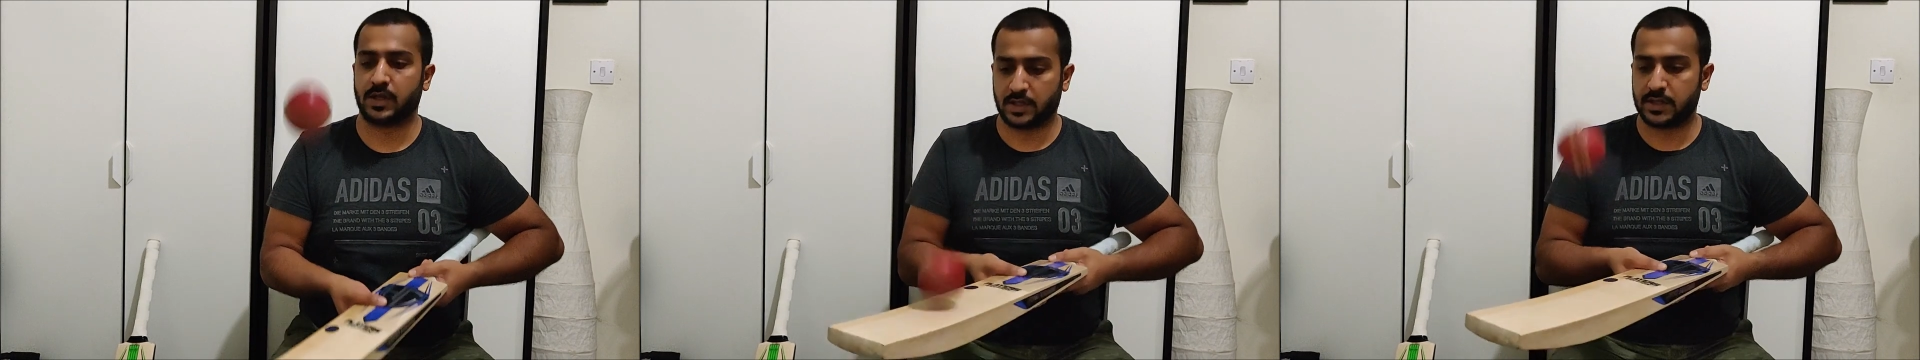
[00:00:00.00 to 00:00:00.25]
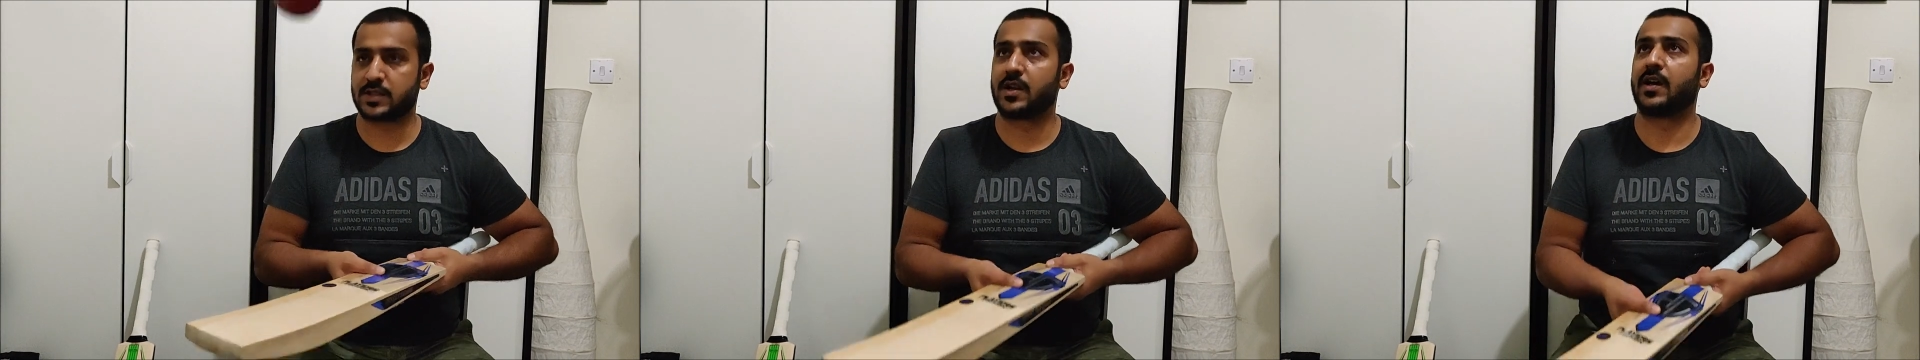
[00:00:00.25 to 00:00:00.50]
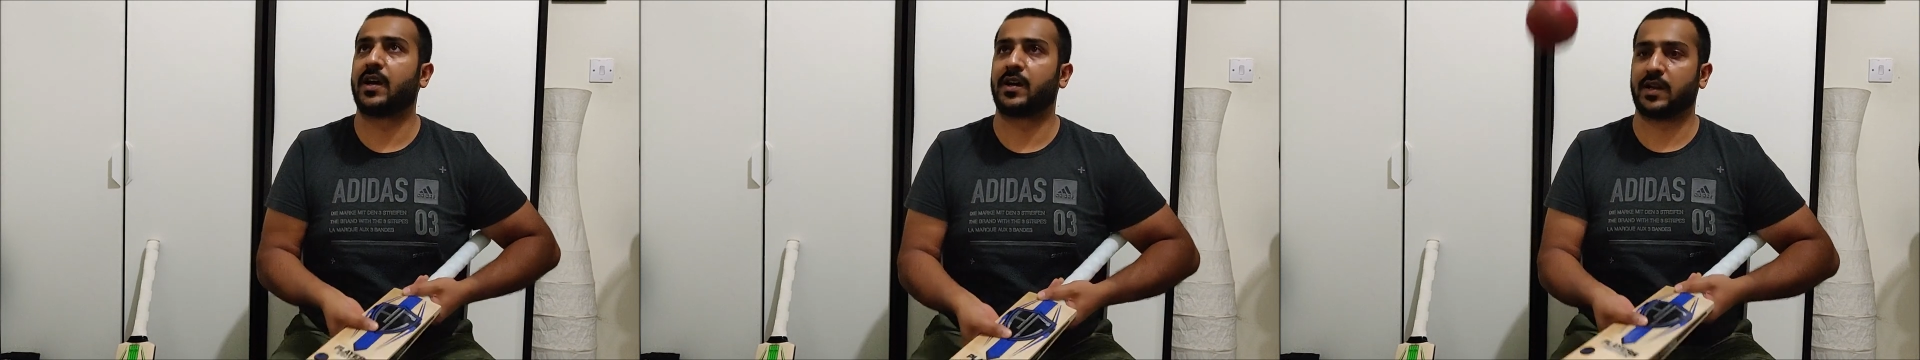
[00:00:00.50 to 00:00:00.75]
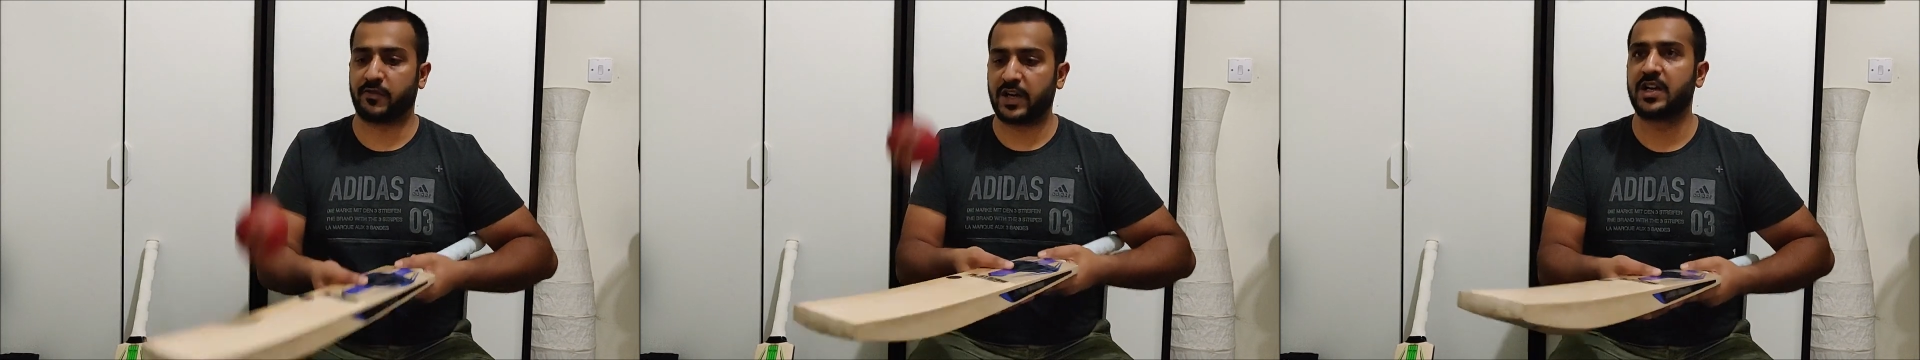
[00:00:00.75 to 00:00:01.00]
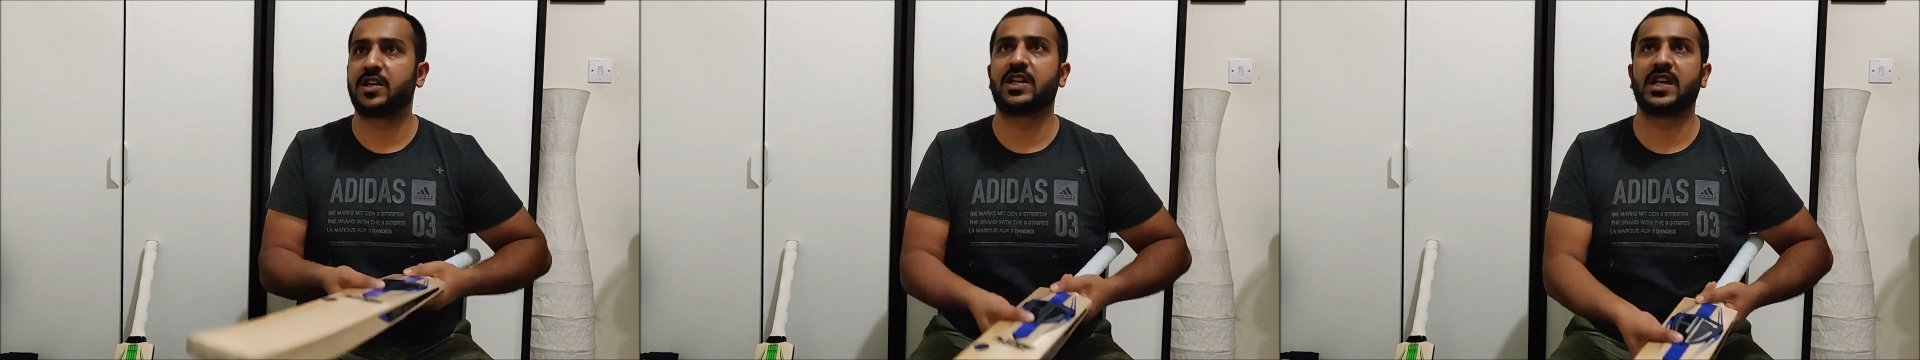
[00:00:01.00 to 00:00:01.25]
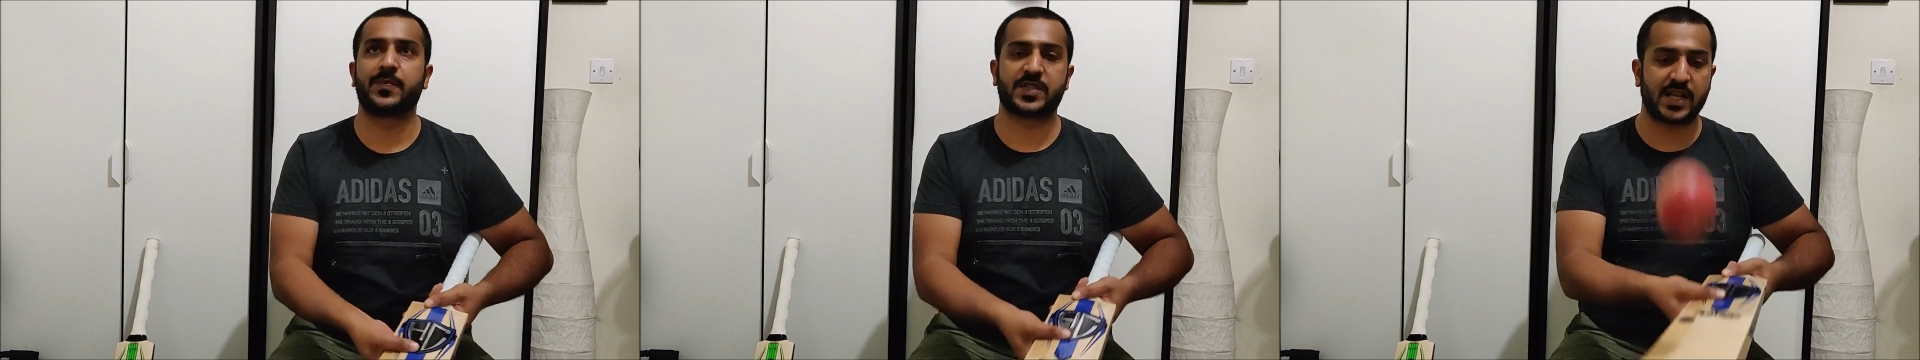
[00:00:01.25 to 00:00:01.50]
there's a very
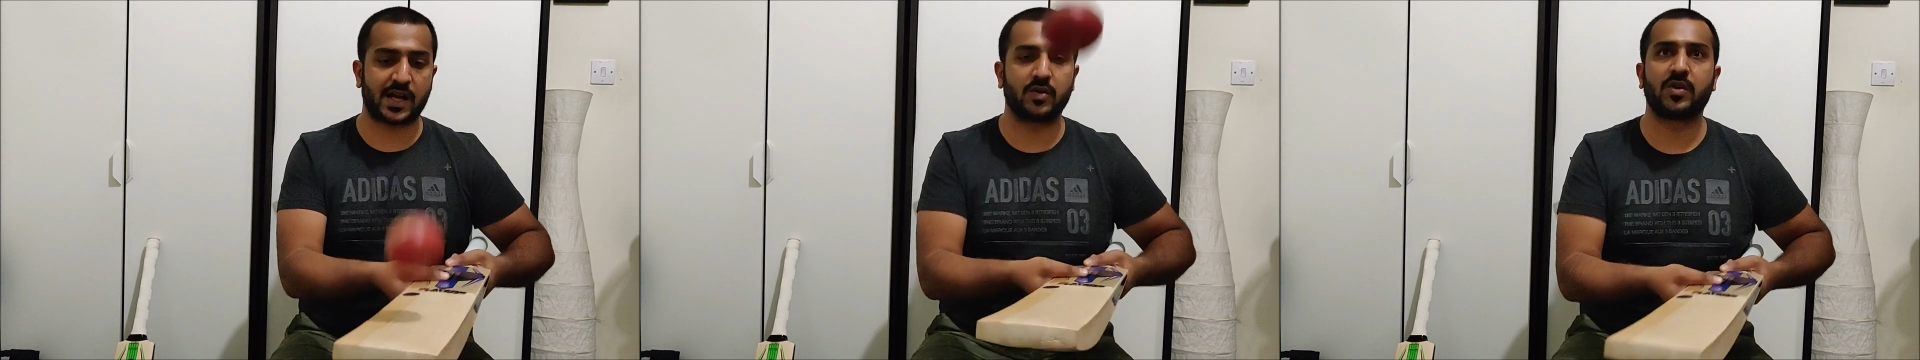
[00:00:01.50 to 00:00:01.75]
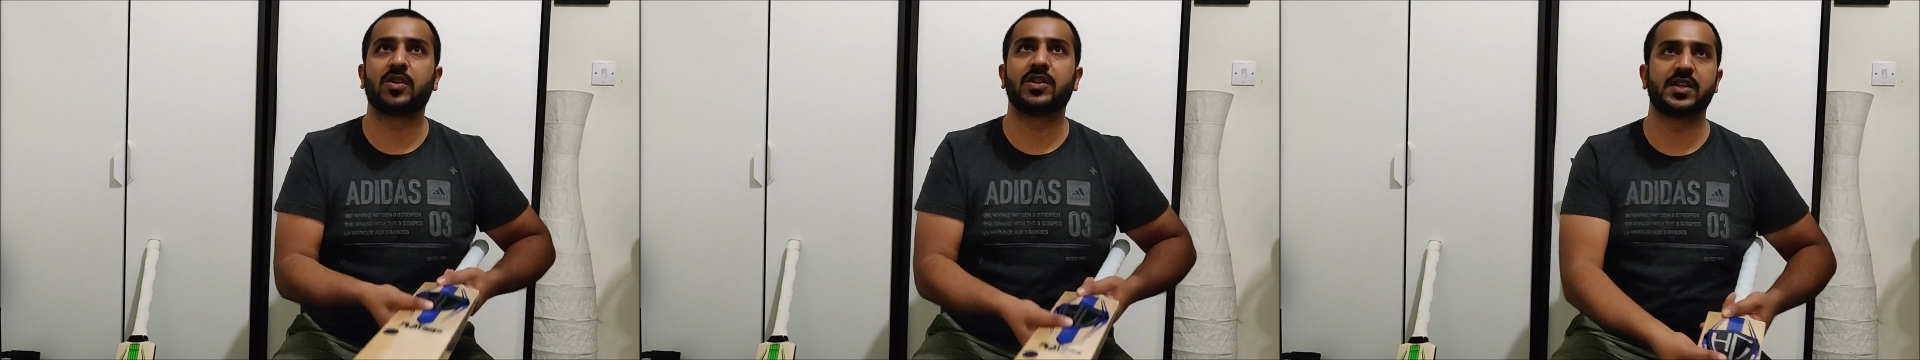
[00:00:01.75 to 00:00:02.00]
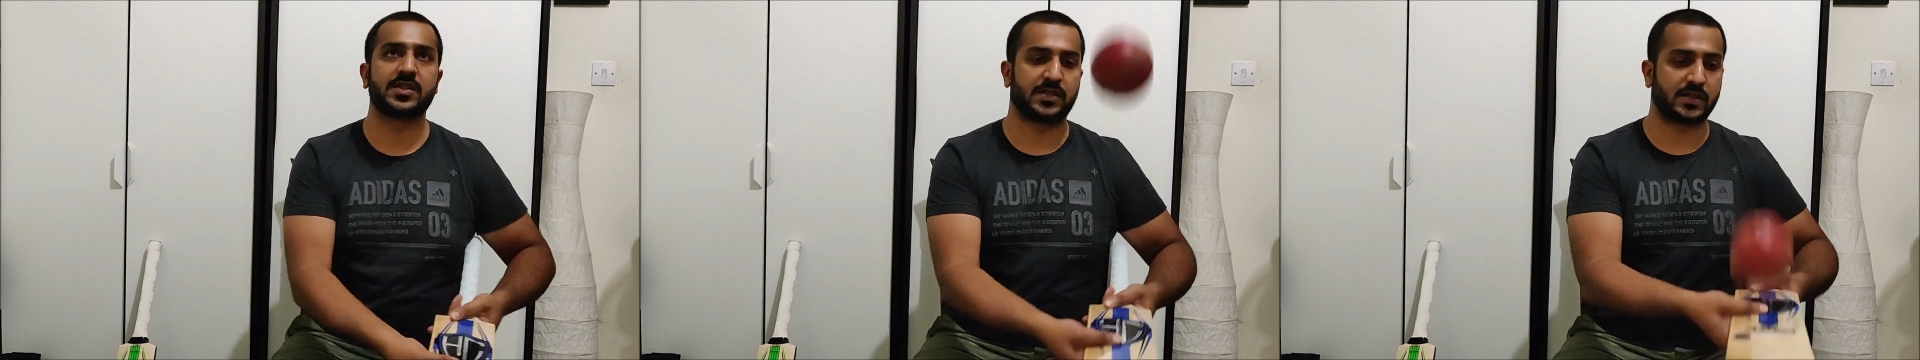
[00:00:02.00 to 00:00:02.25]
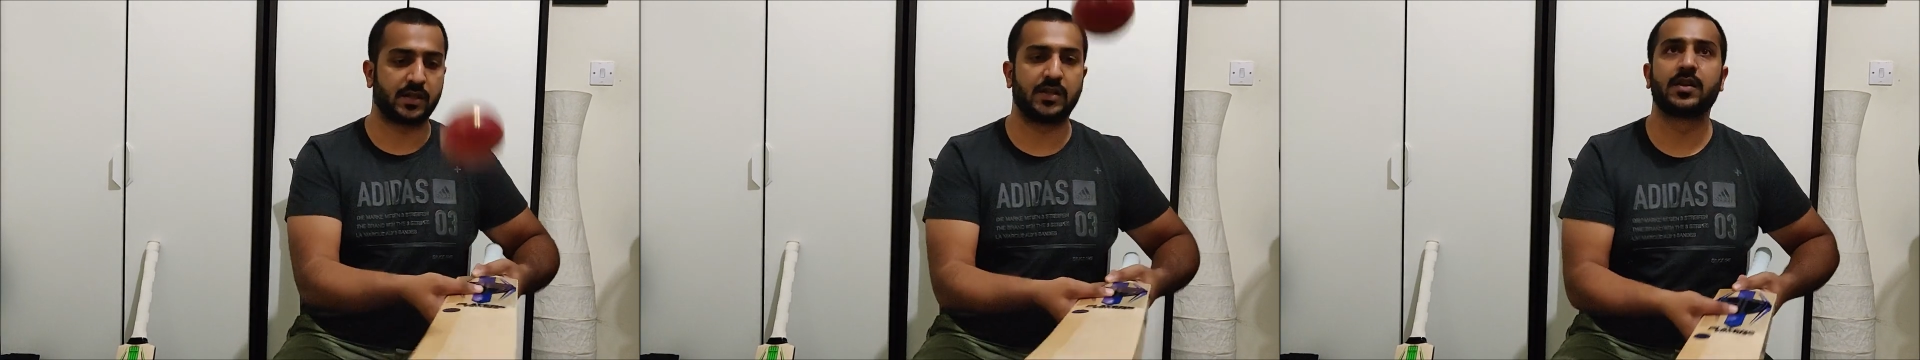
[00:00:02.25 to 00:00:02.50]
deep sound on this.